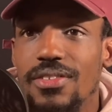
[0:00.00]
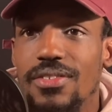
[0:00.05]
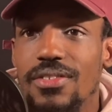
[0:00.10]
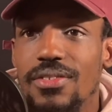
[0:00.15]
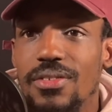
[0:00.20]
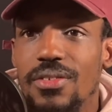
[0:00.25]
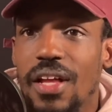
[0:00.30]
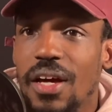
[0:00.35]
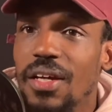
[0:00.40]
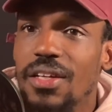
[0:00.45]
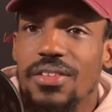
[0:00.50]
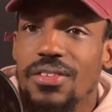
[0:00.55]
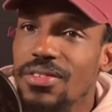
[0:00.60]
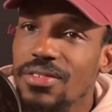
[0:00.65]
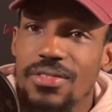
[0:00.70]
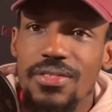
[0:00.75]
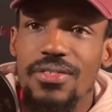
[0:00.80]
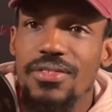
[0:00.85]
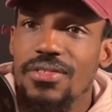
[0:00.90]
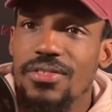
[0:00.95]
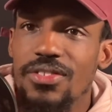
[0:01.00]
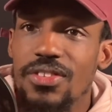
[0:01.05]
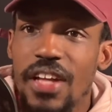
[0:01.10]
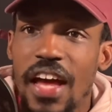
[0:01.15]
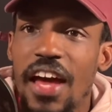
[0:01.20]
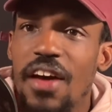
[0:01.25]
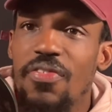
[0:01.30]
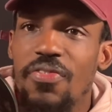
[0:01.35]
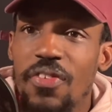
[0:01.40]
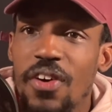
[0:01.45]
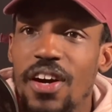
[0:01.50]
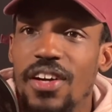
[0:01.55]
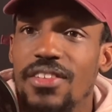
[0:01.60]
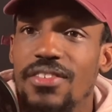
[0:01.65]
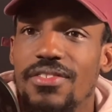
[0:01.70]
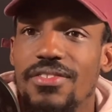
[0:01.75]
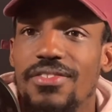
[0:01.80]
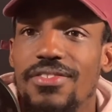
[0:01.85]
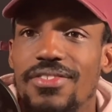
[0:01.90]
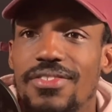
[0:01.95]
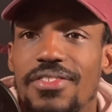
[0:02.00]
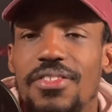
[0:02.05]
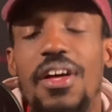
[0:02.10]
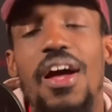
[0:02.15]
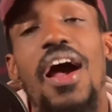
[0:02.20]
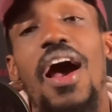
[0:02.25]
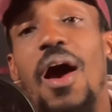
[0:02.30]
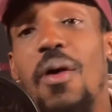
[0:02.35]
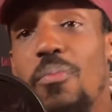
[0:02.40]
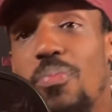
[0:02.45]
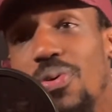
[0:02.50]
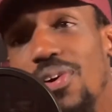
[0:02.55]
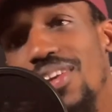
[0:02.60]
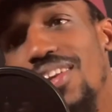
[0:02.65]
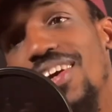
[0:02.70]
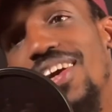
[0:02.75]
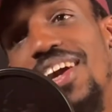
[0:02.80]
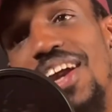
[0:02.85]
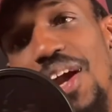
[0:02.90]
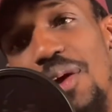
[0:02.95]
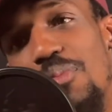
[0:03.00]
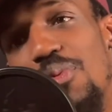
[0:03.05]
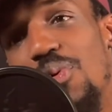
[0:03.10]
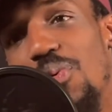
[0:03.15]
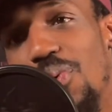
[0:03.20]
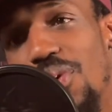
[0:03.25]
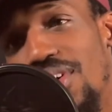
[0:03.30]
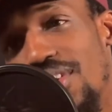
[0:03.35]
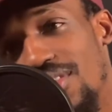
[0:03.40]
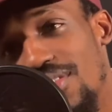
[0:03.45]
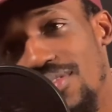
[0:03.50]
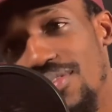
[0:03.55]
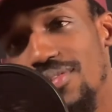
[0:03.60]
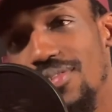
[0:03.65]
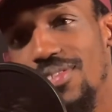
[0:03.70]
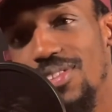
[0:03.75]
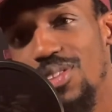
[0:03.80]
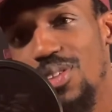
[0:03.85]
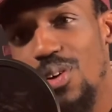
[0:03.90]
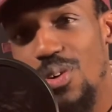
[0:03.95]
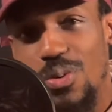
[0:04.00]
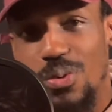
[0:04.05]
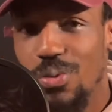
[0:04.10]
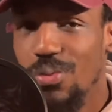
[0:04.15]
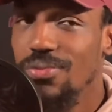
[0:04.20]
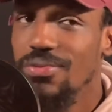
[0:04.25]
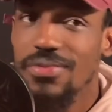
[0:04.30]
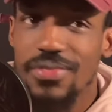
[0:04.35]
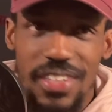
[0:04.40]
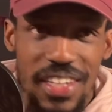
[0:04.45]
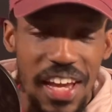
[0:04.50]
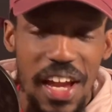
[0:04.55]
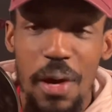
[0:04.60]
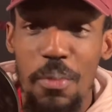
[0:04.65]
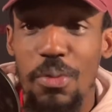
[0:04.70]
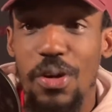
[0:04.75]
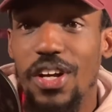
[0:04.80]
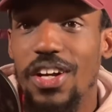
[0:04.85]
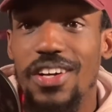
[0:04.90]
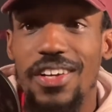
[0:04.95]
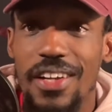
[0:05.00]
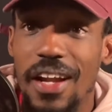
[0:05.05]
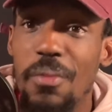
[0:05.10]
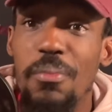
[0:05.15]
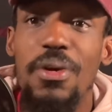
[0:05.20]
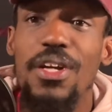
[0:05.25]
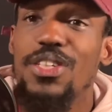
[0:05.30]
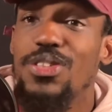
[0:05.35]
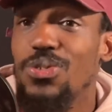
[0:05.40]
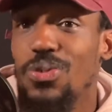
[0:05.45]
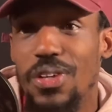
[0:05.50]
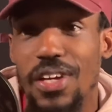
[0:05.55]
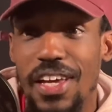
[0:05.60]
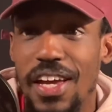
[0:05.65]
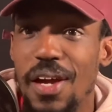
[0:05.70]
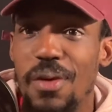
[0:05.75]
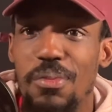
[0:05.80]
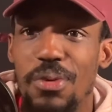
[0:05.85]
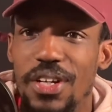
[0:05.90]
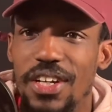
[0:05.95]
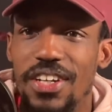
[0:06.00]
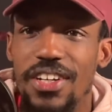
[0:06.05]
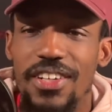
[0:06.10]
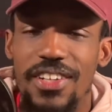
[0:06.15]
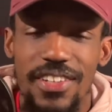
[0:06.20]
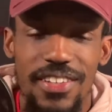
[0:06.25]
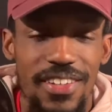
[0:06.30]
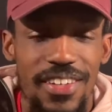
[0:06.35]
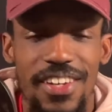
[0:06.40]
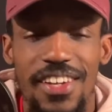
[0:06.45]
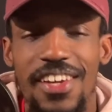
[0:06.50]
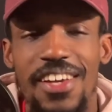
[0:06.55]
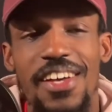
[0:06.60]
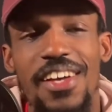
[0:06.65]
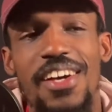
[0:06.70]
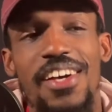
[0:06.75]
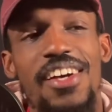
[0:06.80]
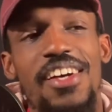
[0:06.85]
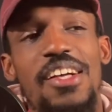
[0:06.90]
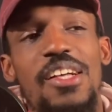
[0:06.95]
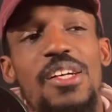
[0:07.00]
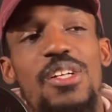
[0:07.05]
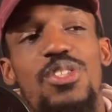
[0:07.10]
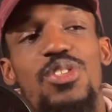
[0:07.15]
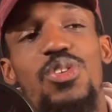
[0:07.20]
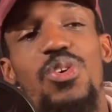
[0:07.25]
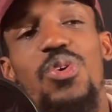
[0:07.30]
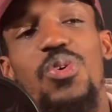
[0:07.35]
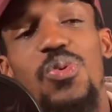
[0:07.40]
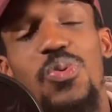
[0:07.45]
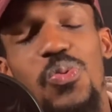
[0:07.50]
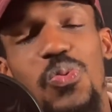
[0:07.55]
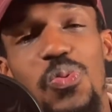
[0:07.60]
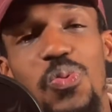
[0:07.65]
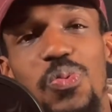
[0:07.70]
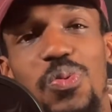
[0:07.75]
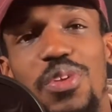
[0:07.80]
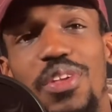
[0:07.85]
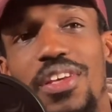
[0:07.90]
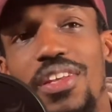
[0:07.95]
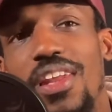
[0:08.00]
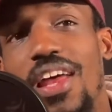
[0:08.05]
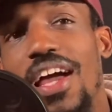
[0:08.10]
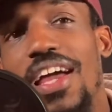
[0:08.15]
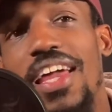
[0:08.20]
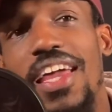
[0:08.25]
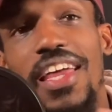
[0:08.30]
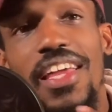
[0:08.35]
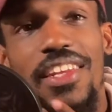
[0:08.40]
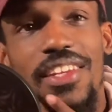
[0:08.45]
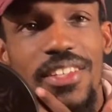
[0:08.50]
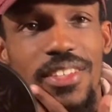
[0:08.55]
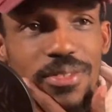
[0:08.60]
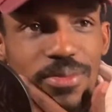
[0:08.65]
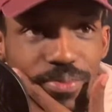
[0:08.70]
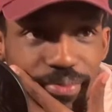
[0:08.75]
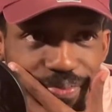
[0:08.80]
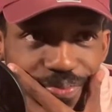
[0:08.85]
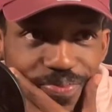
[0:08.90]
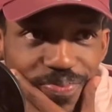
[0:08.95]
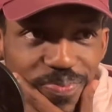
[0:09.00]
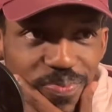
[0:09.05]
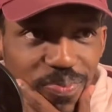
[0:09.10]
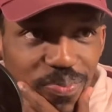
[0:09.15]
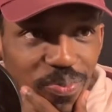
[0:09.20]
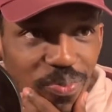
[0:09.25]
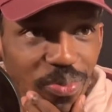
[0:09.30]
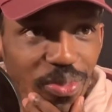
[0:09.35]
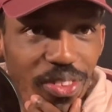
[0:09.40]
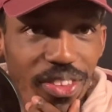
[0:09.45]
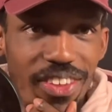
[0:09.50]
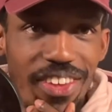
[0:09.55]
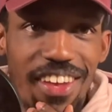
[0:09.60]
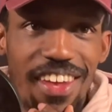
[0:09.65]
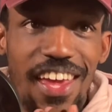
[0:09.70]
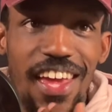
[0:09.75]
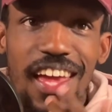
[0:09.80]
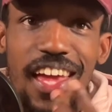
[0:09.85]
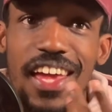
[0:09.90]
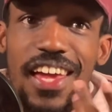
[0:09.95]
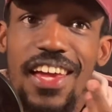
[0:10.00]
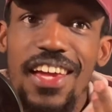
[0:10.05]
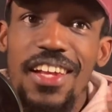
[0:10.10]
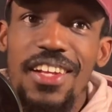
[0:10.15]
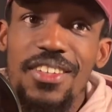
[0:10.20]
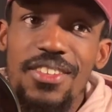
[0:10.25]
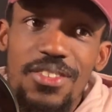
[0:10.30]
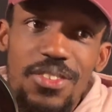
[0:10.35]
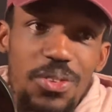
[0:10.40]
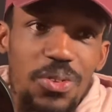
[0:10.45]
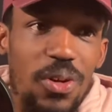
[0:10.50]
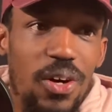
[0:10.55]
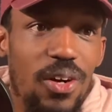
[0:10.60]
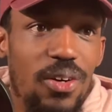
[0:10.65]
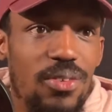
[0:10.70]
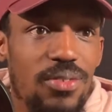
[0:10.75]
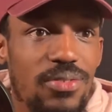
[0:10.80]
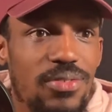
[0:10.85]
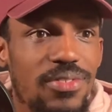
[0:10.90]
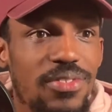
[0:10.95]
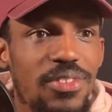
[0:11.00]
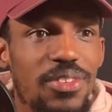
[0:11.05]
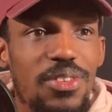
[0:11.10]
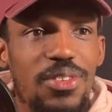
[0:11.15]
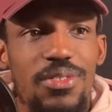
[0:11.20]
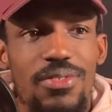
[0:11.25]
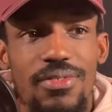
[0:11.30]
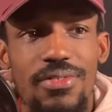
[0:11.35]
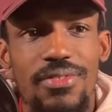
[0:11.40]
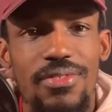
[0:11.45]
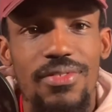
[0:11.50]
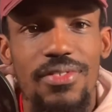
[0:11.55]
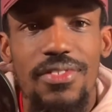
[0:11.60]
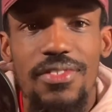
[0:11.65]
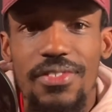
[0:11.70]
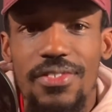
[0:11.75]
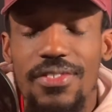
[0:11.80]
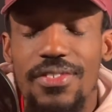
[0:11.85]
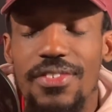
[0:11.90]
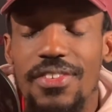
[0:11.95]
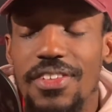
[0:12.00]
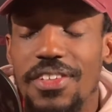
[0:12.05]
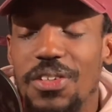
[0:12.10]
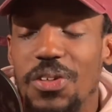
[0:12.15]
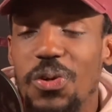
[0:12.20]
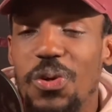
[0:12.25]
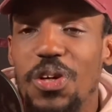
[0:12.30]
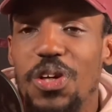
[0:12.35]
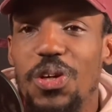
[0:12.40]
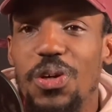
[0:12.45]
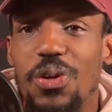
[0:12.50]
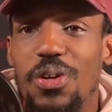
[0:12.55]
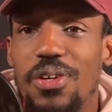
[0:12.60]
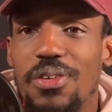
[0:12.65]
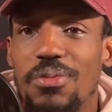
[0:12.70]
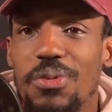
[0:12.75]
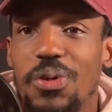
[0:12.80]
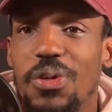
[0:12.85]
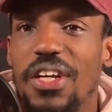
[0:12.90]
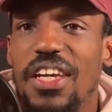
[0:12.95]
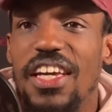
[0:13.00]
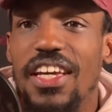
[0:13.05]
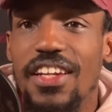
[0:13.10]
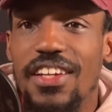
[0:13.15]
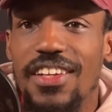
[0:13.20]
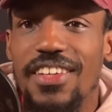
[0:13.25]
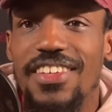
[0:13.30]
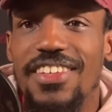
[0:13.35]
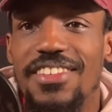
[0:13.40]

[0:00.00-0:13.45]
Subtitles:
Like, have fun. I'm putting the camera away. So, camera good. I made sure the camera good. So, the night ending, and, you know, you're in Europe. You're in Italy.